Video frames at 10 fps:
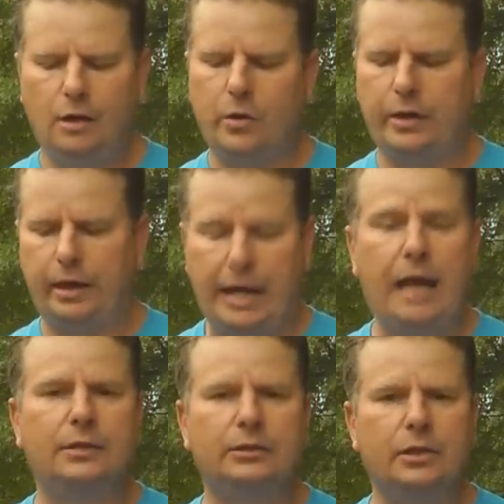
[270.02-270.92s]
Okay,
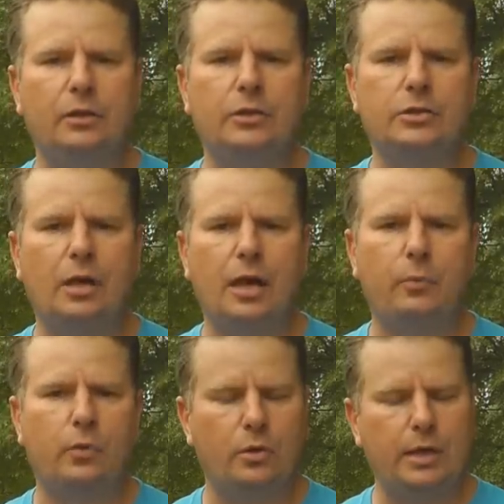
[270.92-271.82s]
now let's go to the
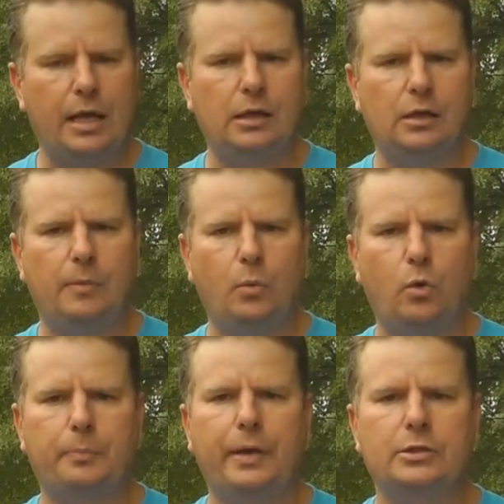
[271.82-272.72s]
shop. We'll go down into my
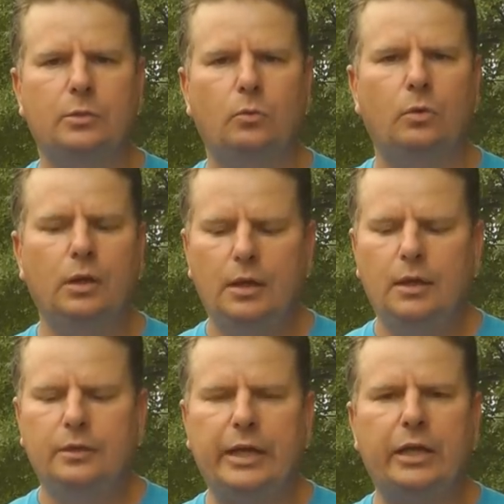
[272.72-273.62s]
workbench and we'll
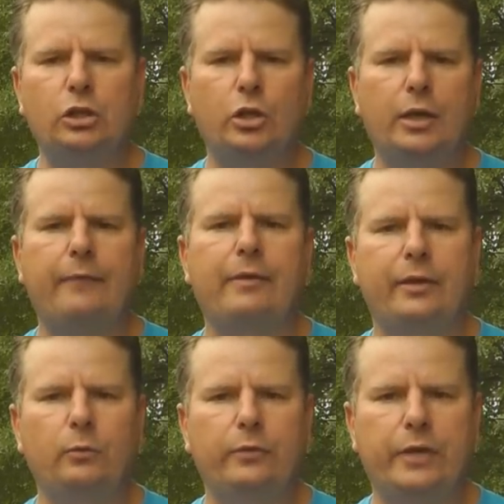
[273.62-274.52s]
take a look at
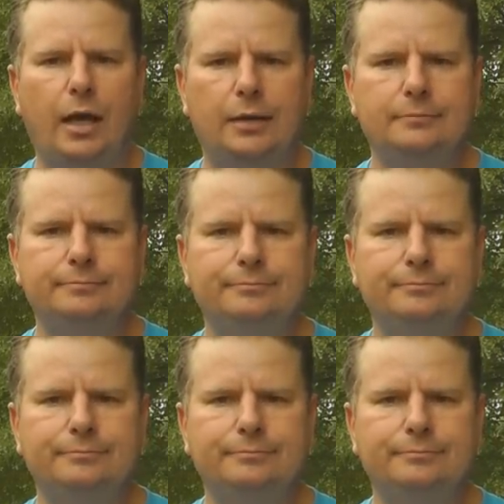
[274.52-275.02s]
everything we've got.